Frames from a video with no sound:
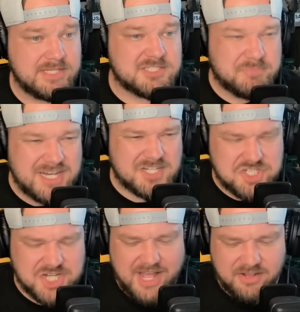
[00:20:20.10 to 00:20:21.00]
It's been a
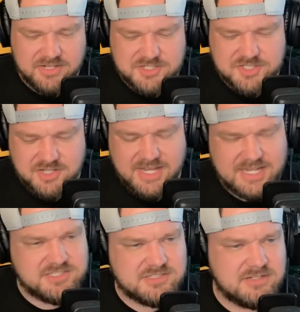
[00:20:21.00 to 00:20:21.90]
challenge the
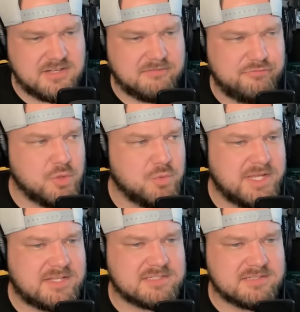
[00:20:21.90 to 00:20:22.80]
last uh, few
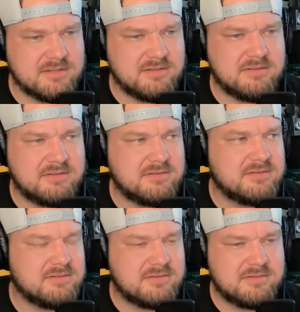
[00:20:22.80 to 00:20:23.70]
weeks
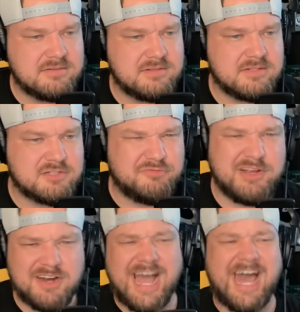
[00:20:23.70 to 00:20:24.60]
to
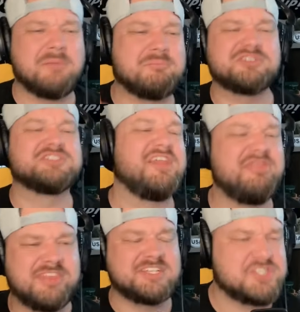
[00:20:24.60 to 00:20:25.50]
figure out how to
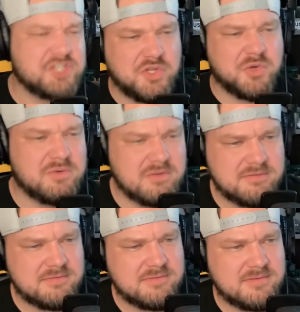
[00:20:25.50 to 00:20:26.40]
present this to you.
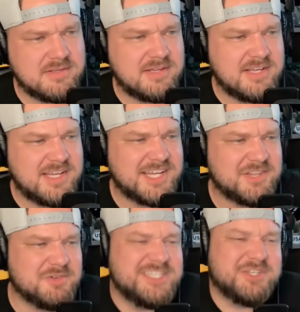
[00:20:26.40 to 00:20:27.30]

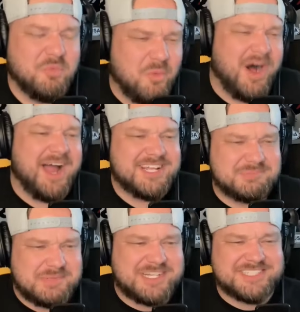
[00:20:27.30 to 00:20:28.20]
And the reason why
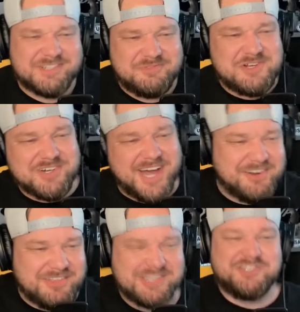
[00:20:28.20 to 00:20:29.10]
is because if you're not
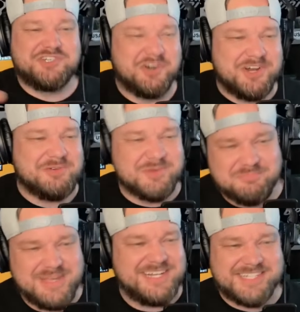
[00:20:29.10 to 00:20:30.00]
on the journey
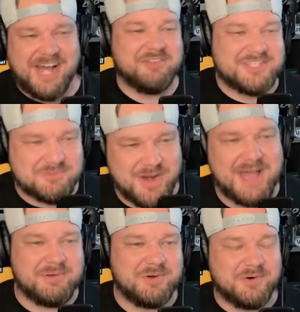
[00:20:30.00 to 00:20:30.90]
with me down this
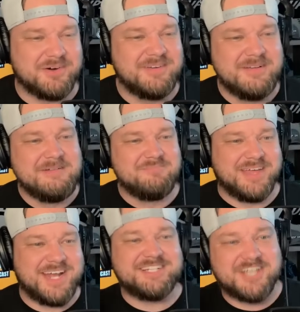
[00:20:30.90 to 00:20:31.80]
rabbit hole,
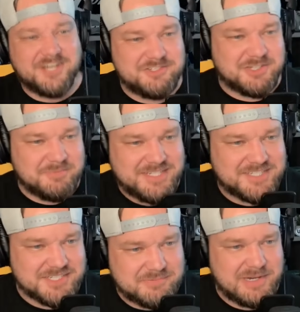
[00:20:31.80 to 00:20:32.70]
and I tell you some of these
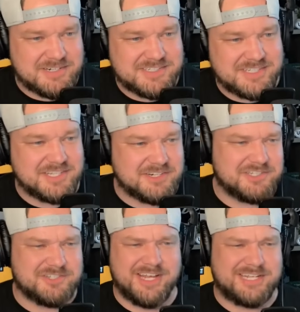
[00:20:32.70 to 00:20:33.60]
conspiracy
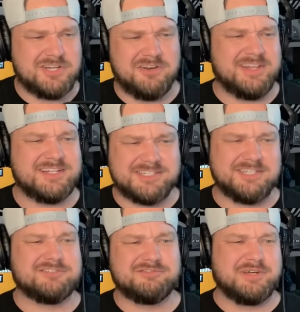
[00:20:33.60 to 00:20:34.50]
theories, you're like, Tony, that
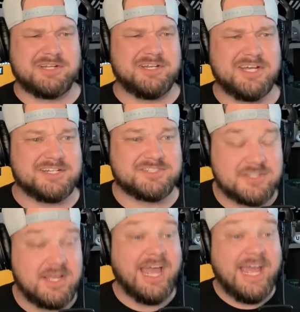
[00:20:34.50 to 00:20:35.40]
sounds fucking nuts.